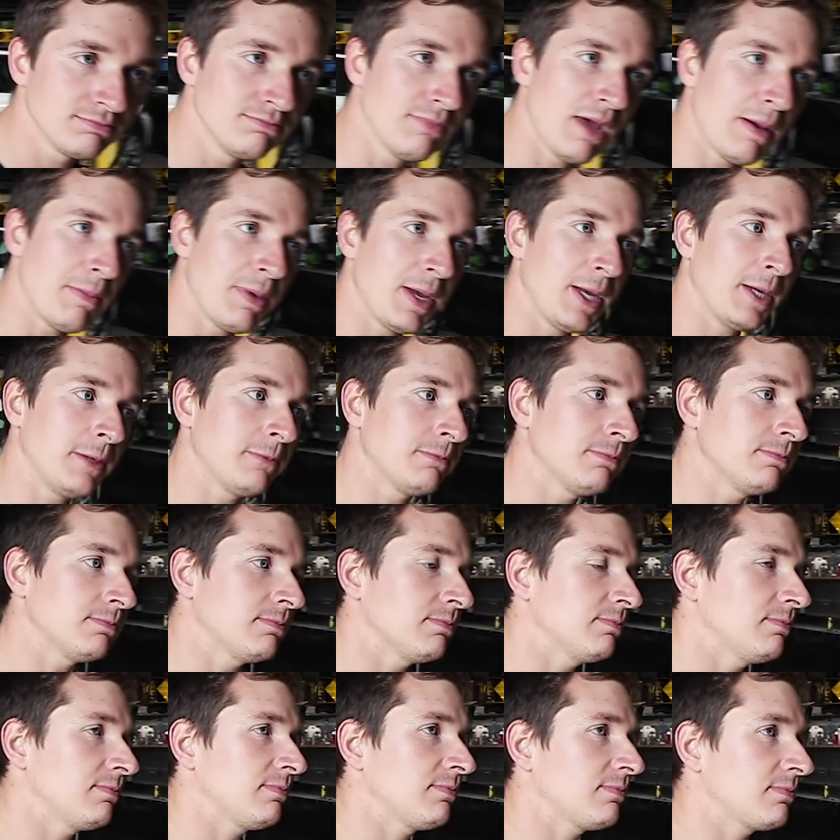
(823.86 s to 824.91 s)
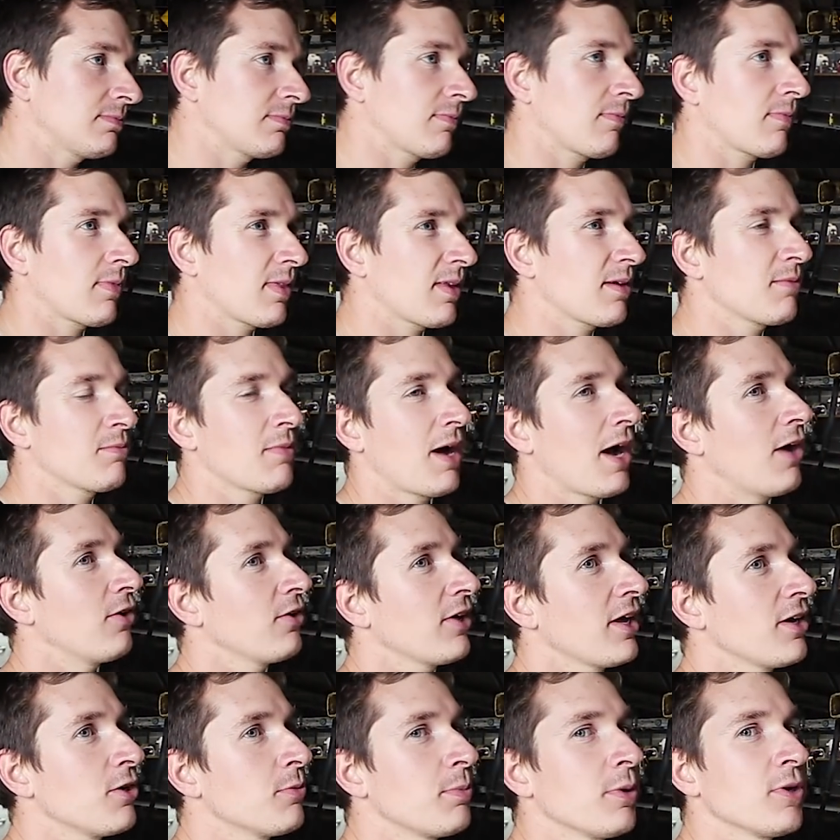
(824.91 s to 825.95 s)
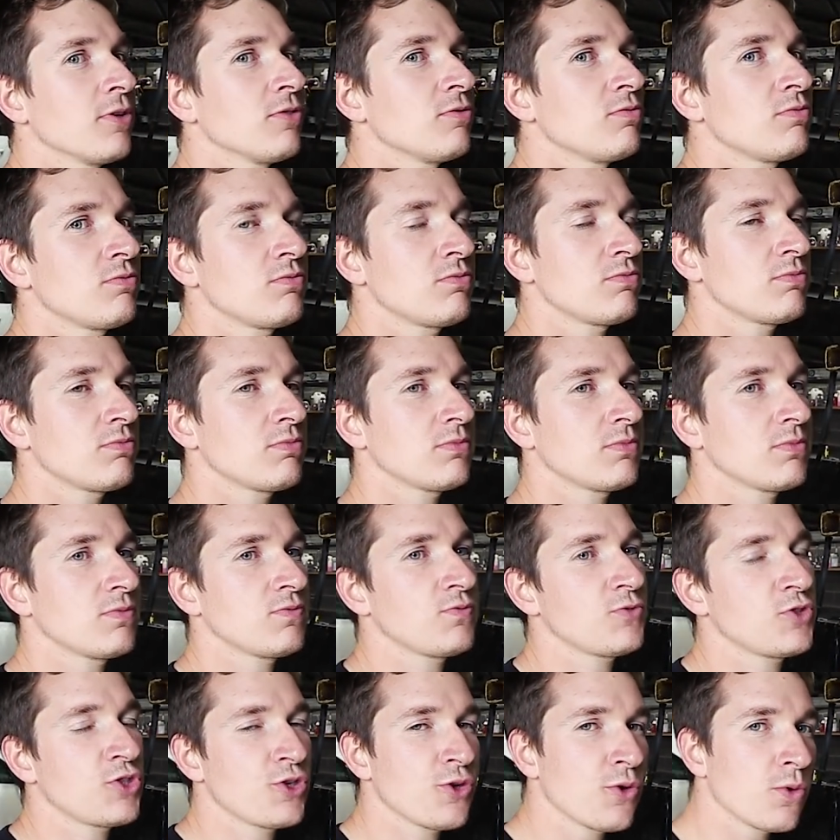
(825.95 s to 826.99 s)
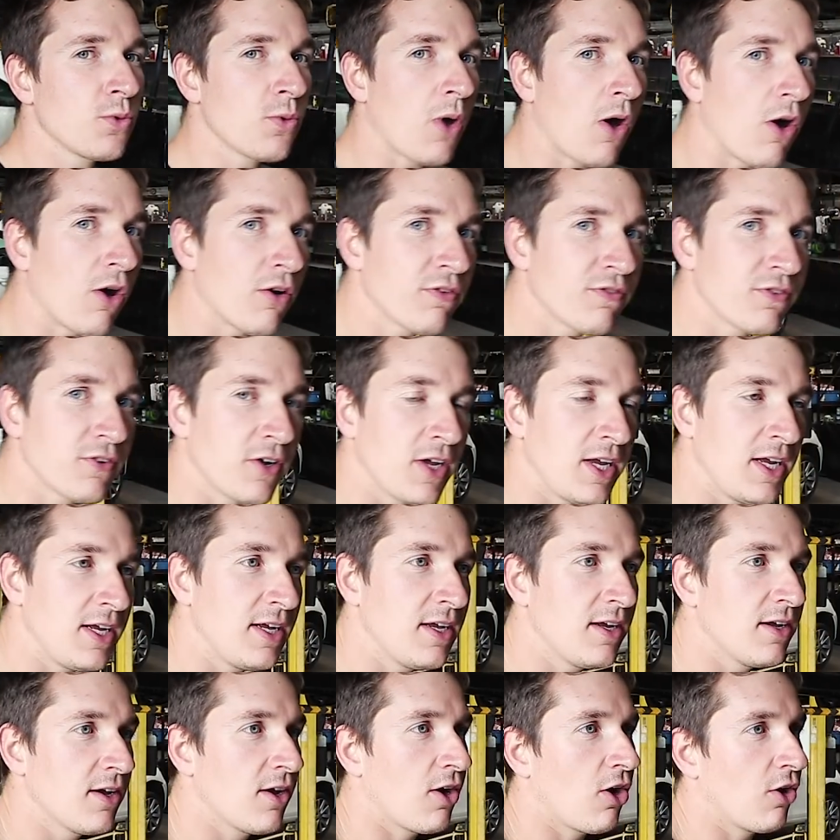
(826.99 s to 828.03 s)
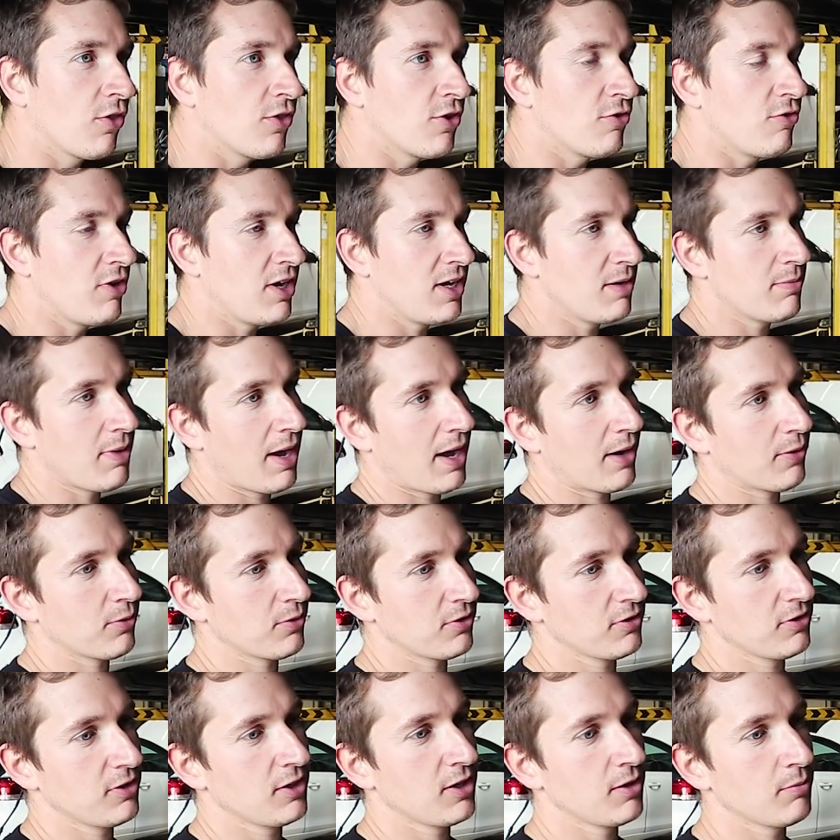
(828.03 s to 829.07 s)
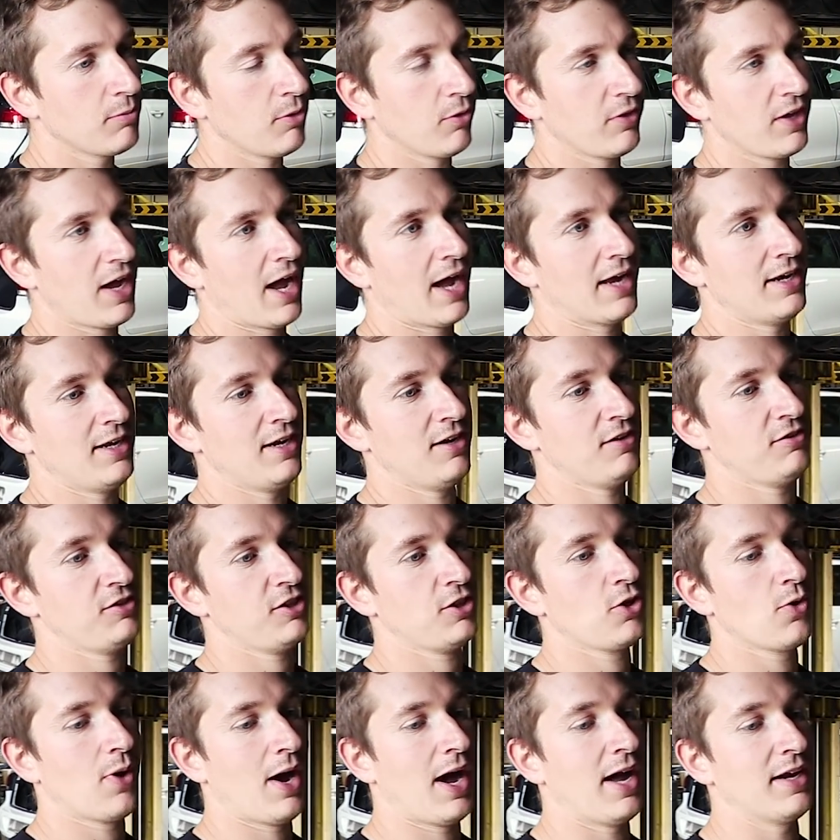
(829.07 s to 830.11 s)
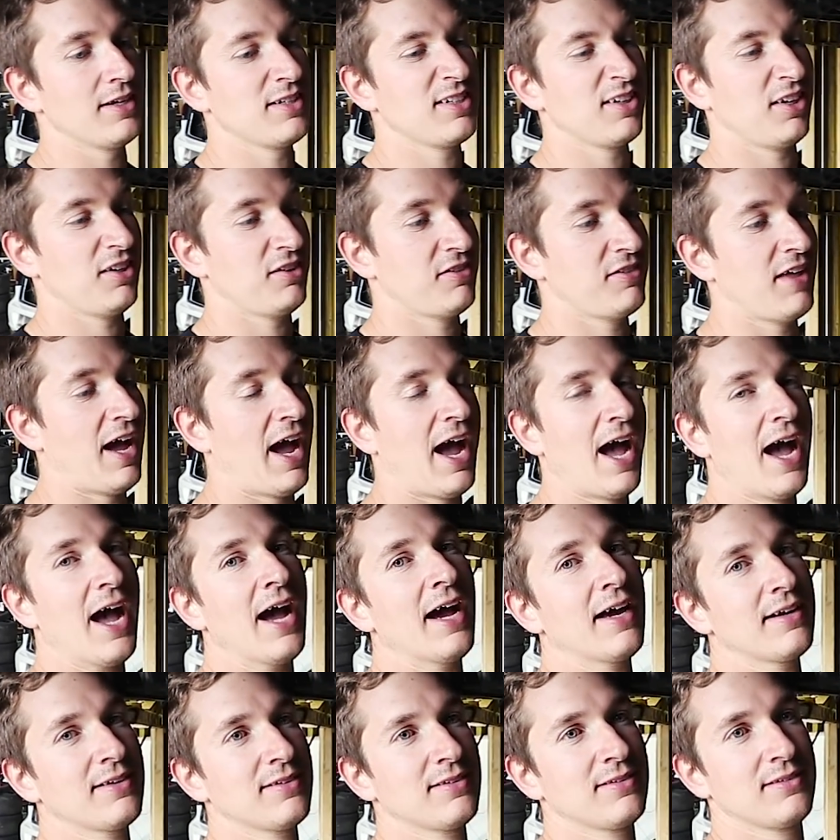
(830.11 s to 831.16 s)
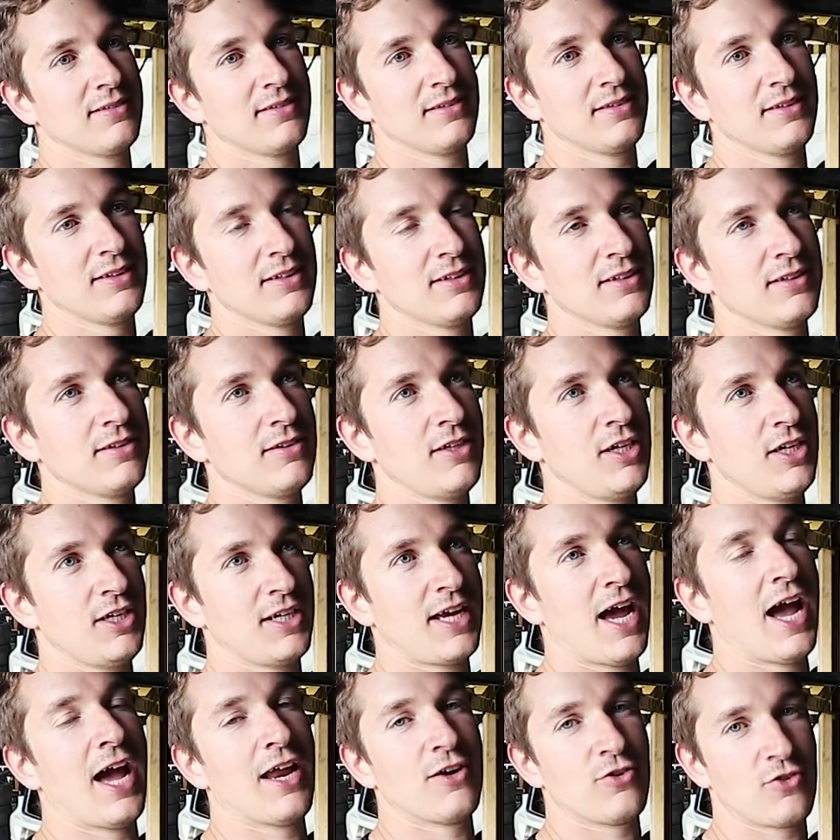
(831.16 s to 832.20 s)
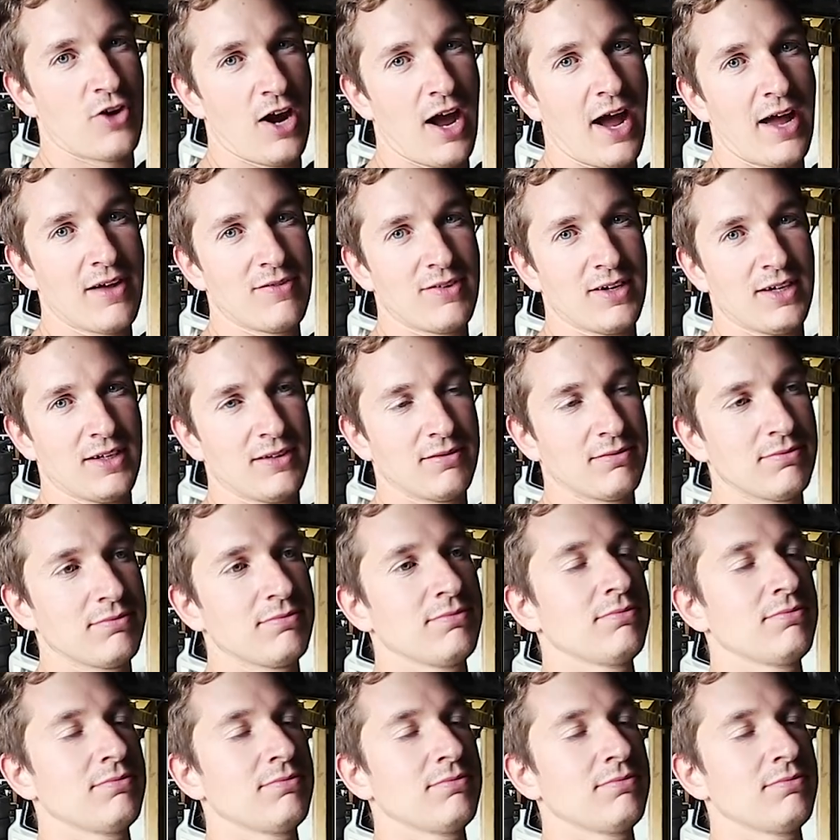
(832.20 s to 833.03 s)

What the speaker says: maybe might only end up at two or three on the rebound. But the idea is you go out until it's that hard that you can't drive it,